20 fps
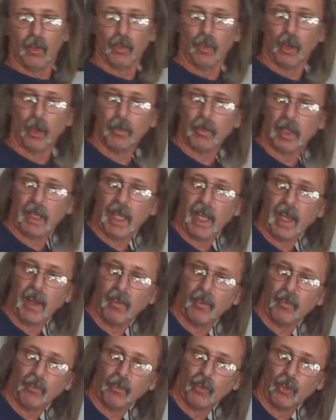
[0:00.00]
normally
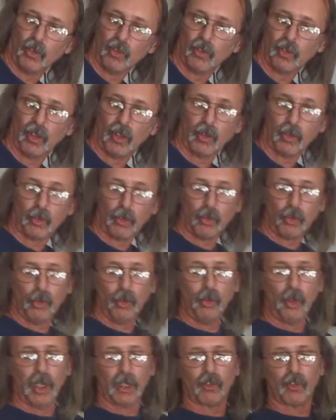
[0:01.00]
have just
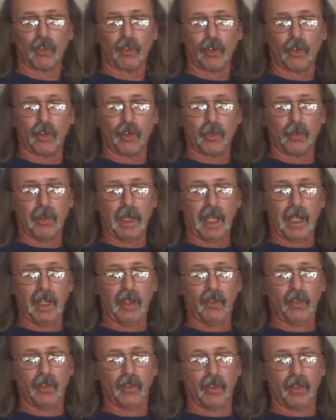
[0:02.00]
2 external
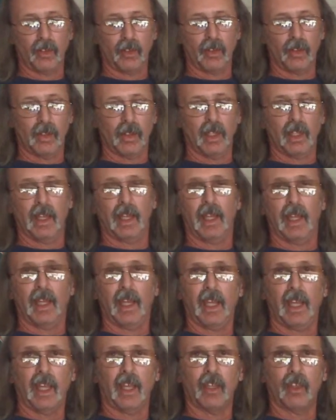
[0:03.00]
bays
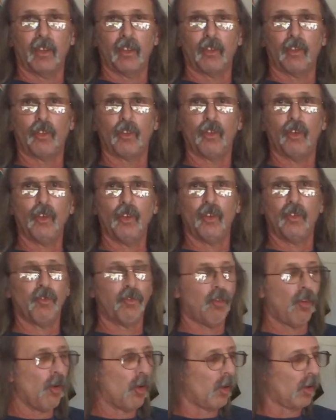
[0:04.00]
and 2 to
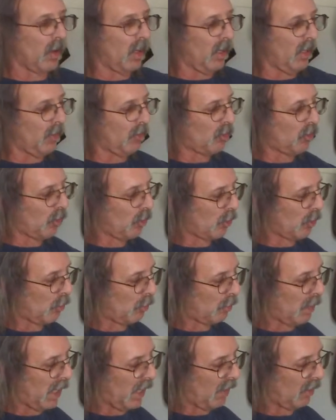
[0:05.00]
4
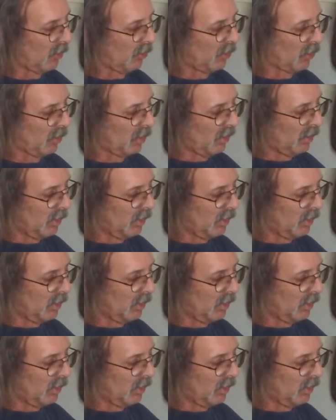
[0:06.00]
internal bays.